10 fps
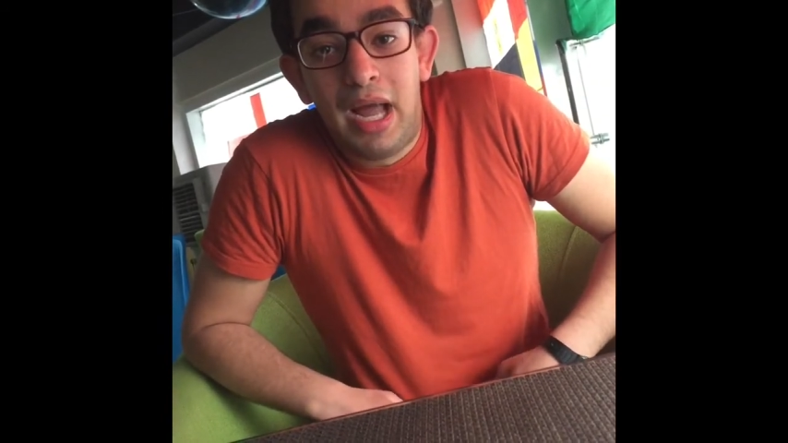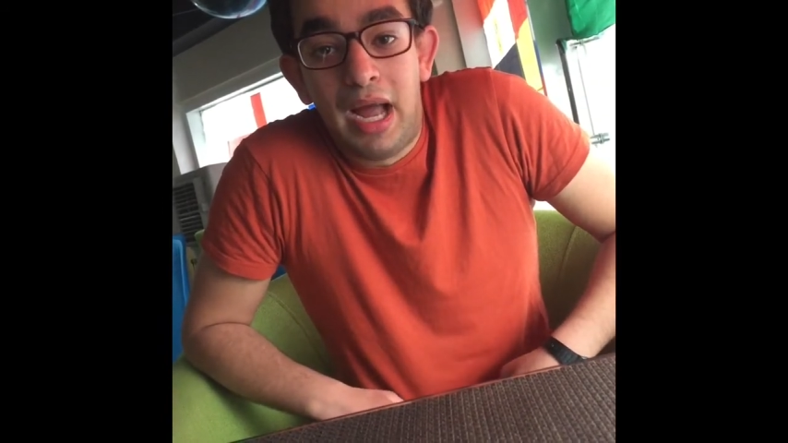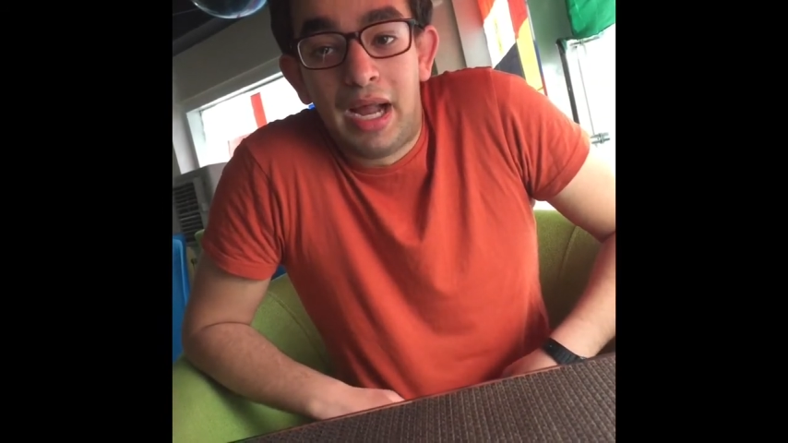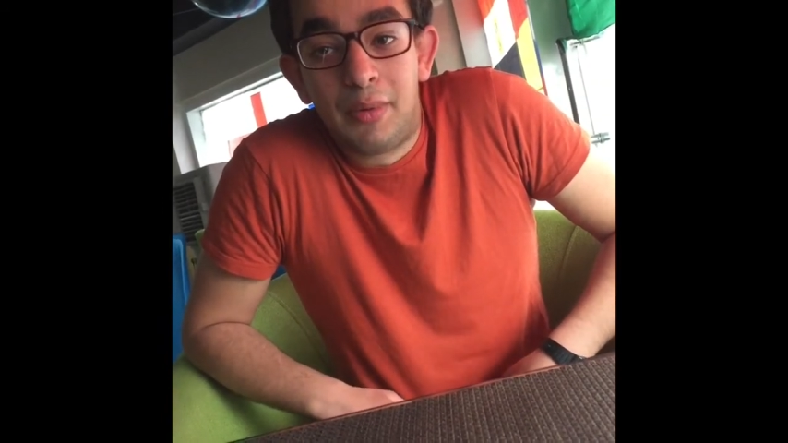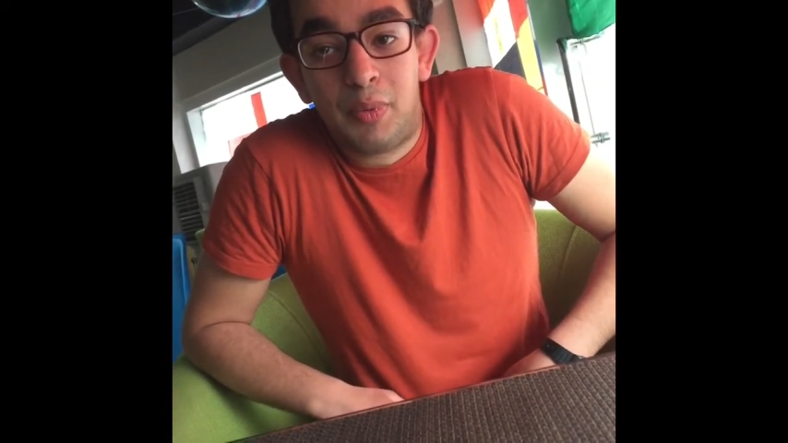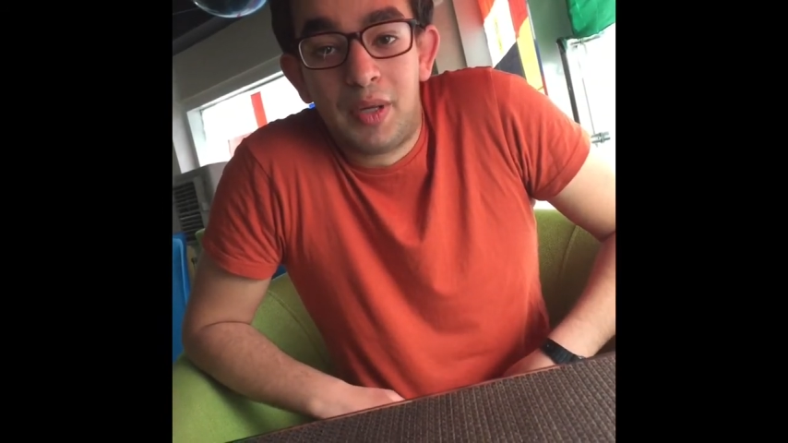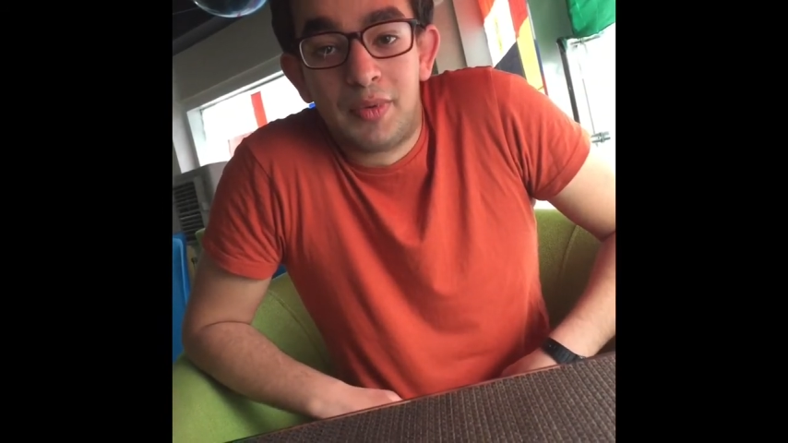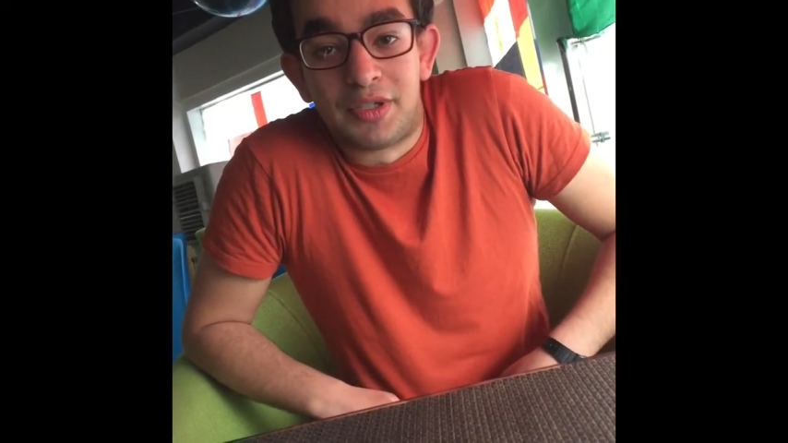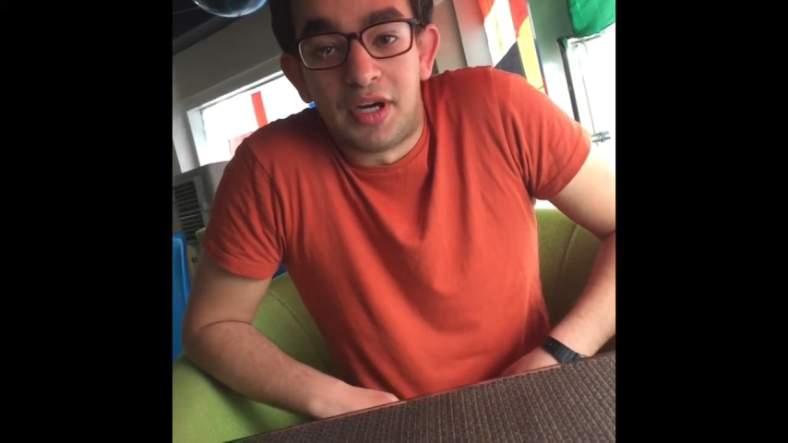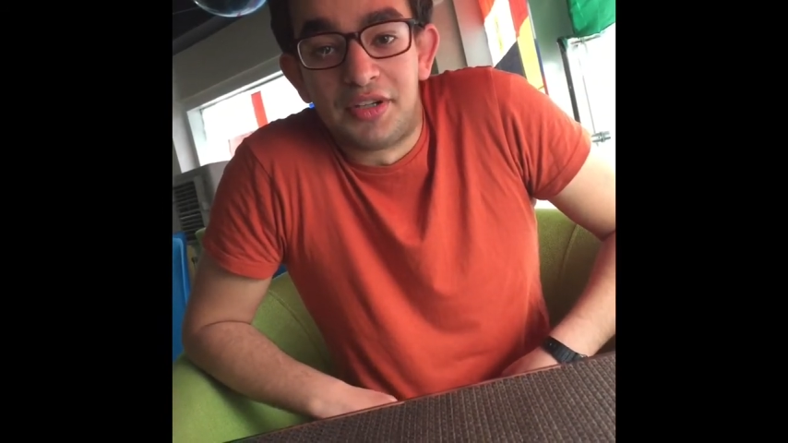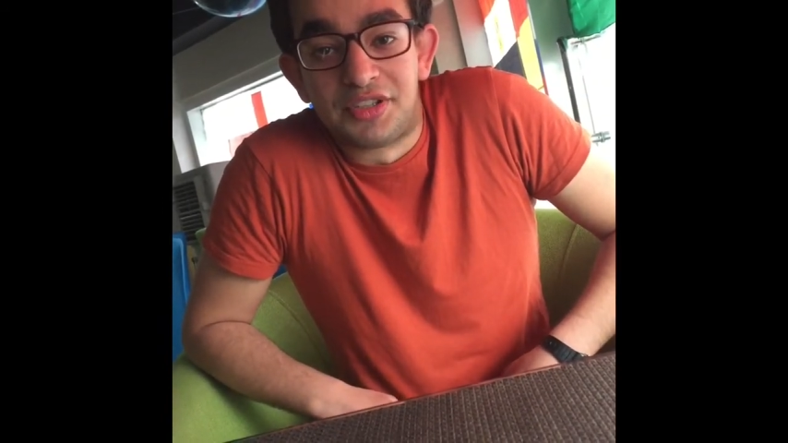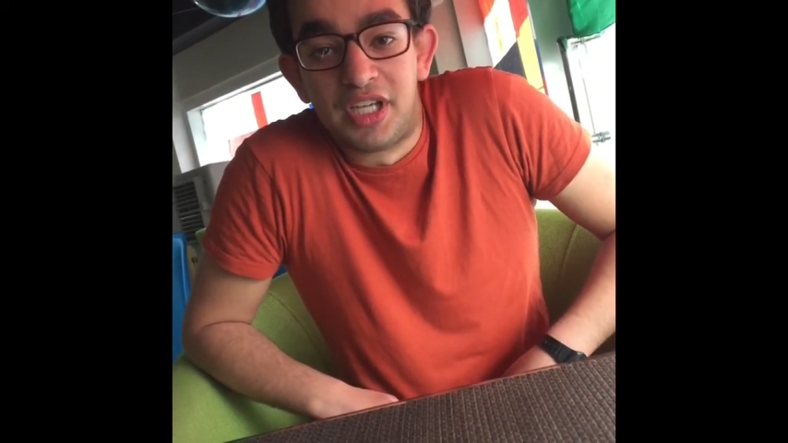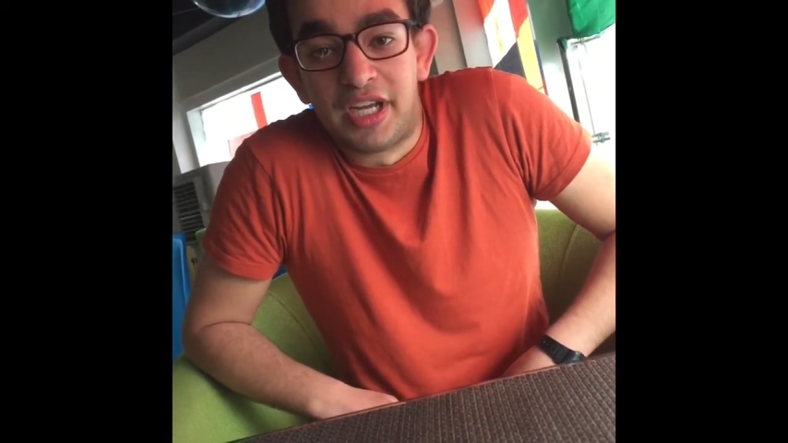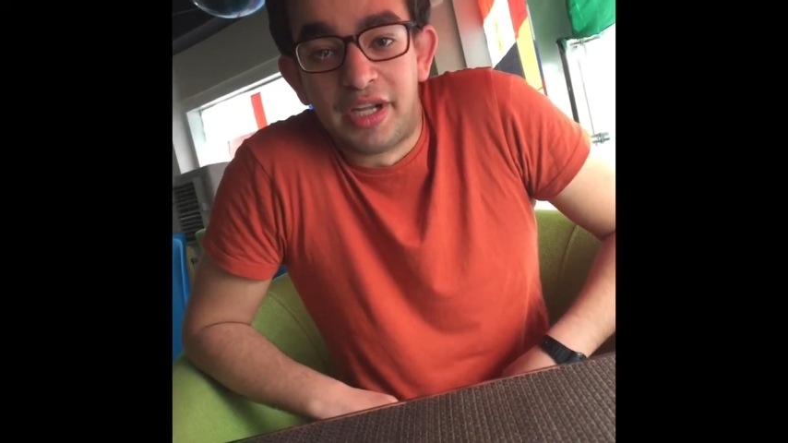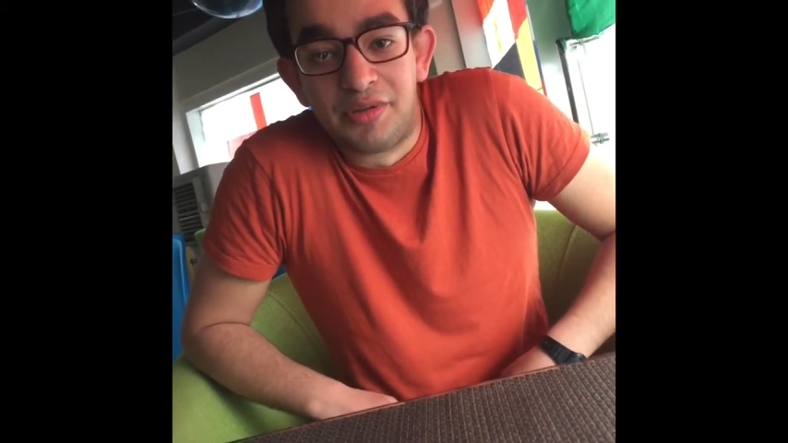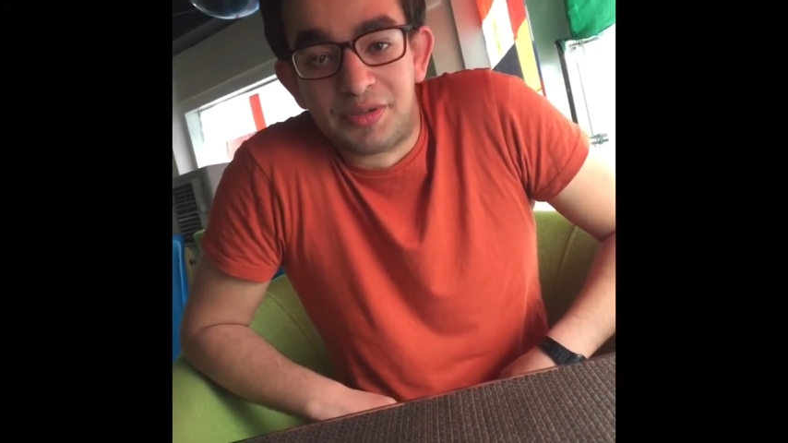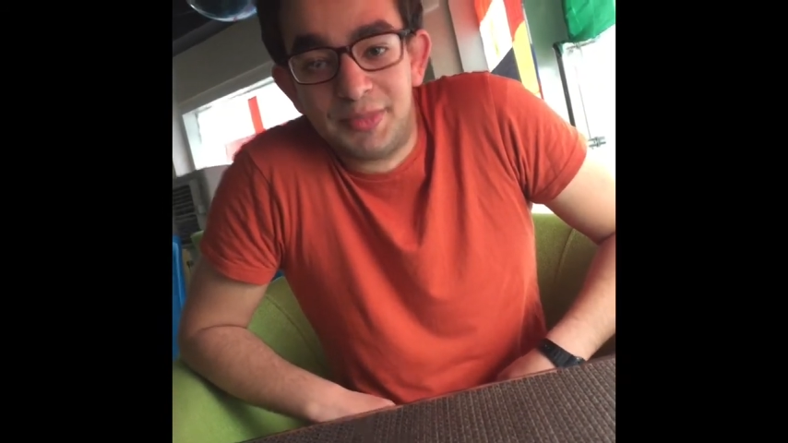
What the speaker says: And we were dancing and it was